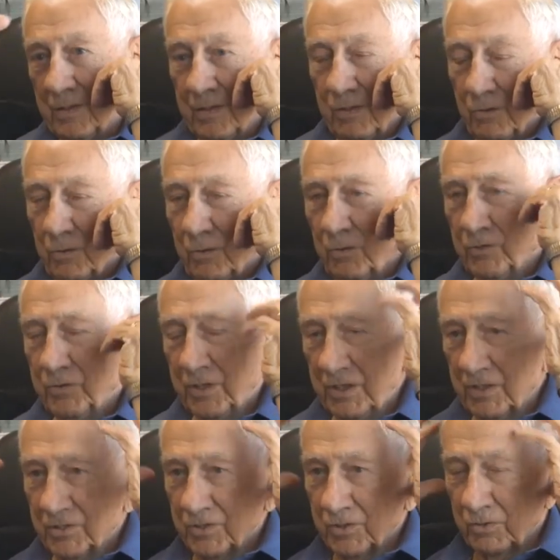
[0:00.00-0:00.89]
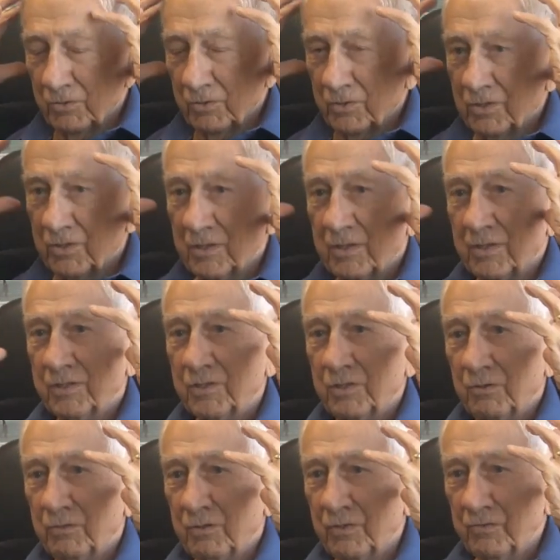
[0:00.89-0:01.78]
the whole thing so,
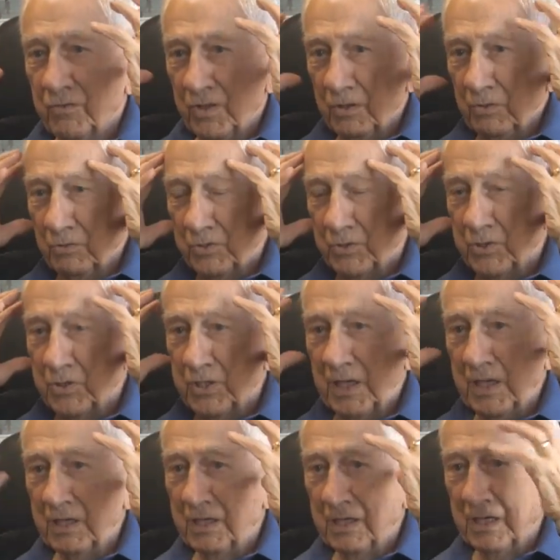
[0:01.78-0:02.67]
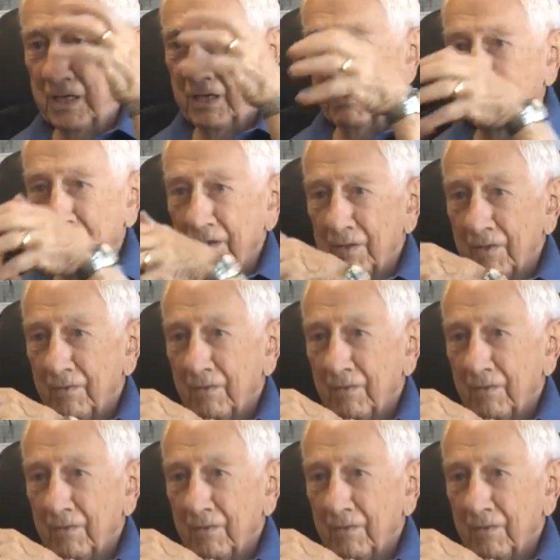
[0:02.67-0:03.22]
so everything would stay together.